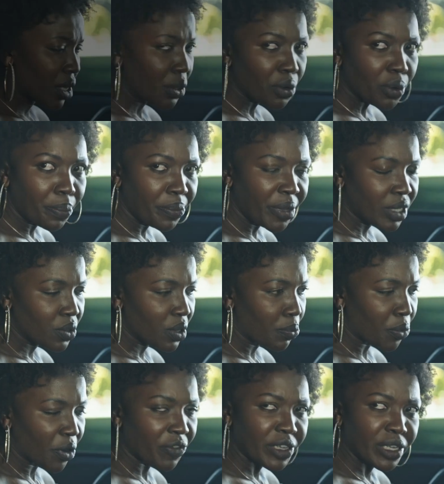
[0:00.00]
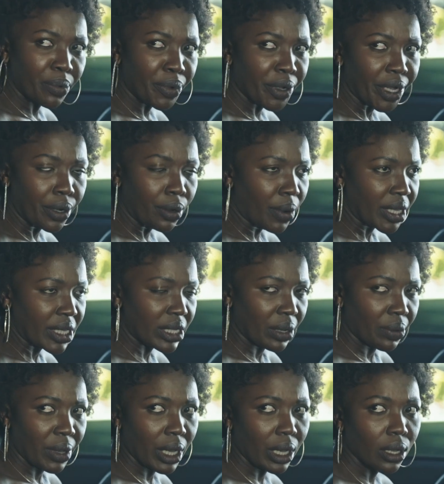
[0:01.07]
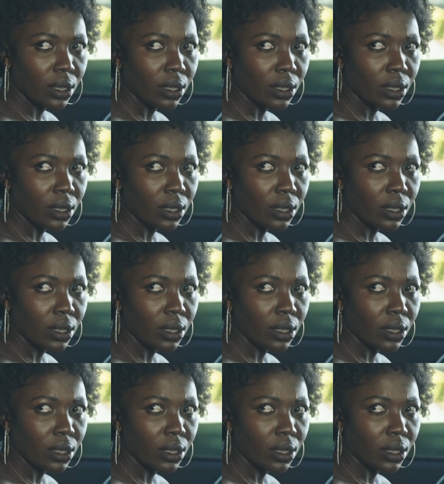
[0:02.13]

The group meets with Professor Boyago once a week.